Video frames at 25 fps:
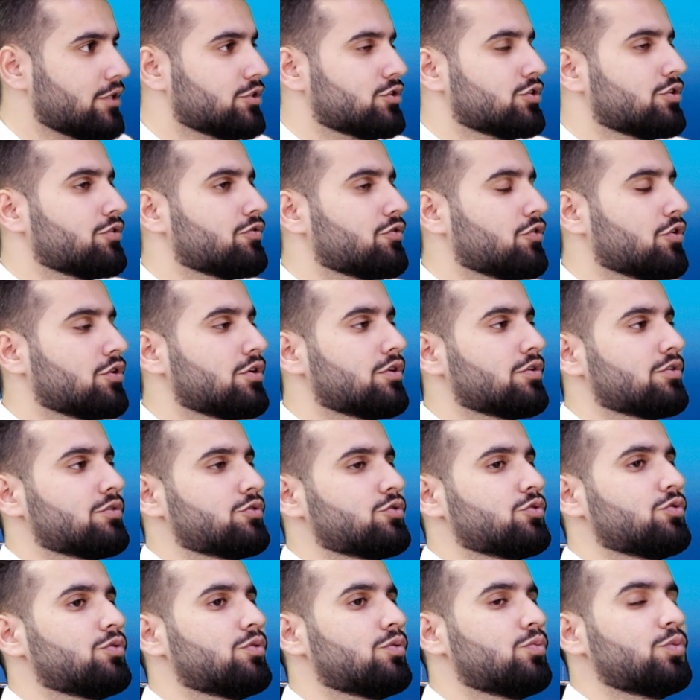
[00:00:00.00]
So
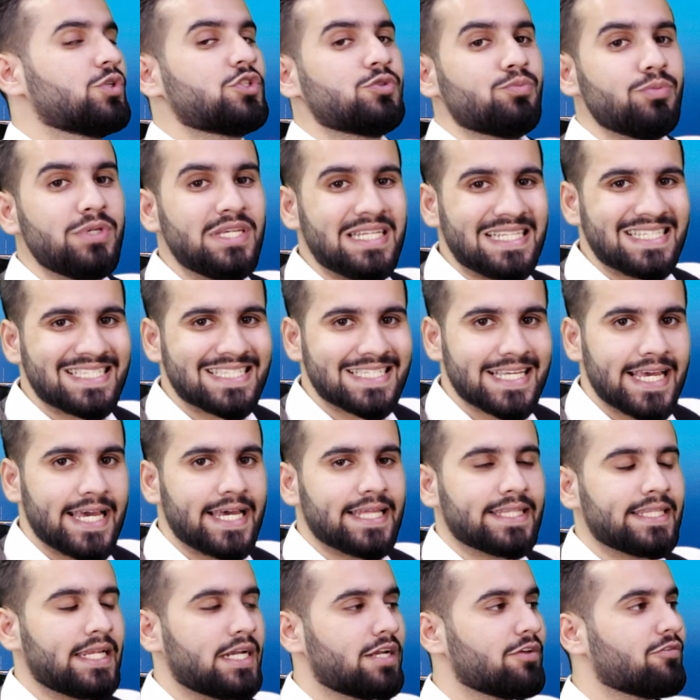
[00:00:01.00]
so which means
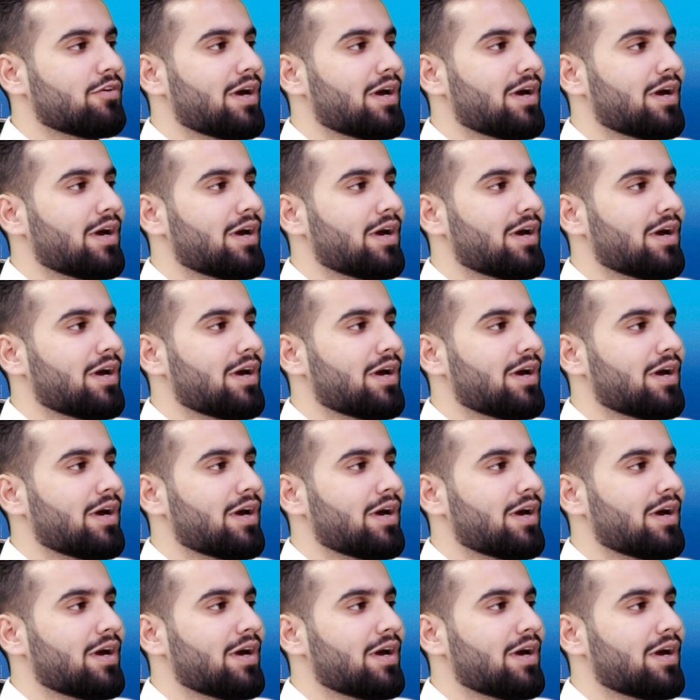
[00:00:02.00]
that if